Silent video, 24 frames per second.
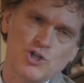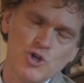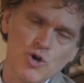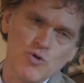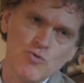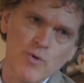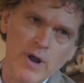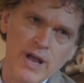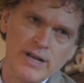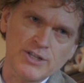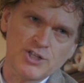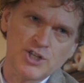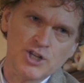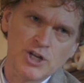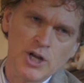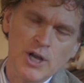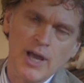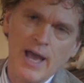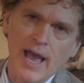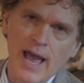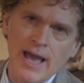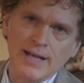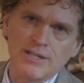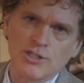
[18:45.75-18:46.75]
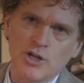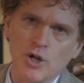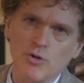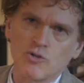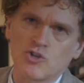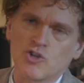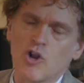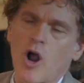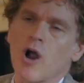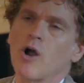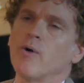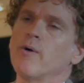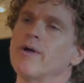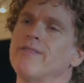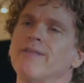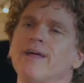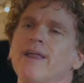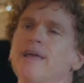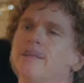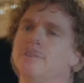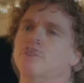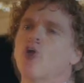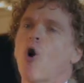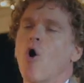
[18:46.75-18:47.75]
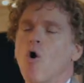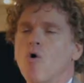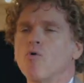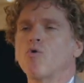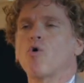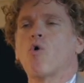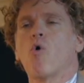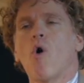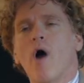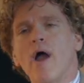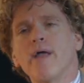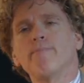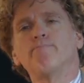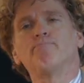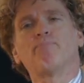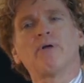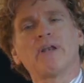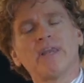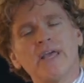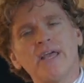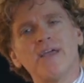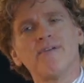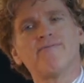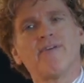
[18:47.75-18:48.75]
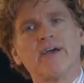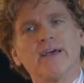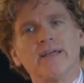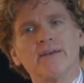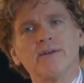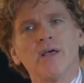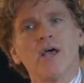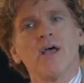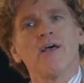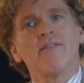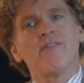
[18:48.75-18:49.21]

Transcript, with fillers: you rich, adds no sorrow with it. They don't quite believe it.